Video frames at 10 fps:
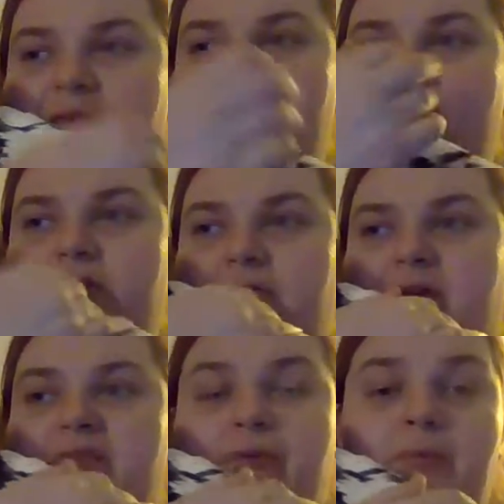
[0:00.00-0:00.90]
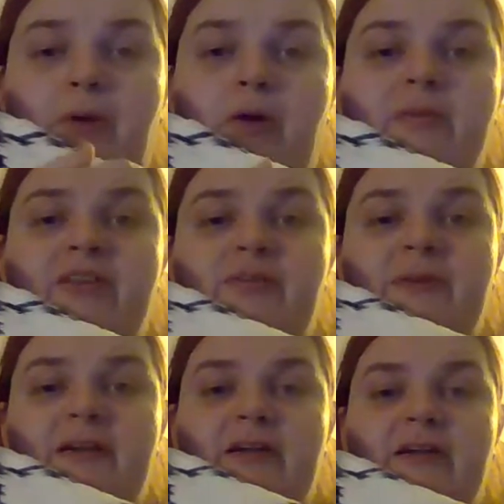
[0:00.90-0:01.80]
They're great for apartments
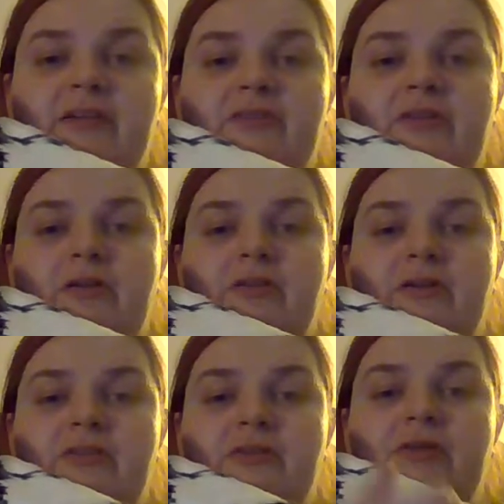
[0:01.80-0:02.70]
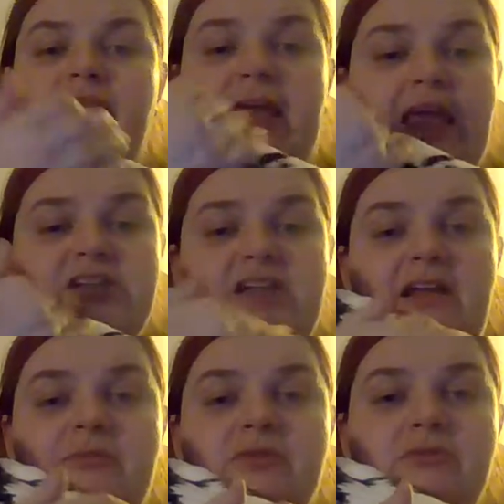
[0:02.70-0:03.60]
because they're considered a cage
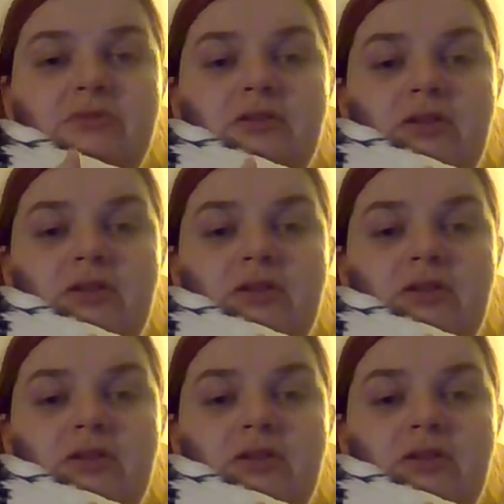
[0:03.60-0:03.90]
animal.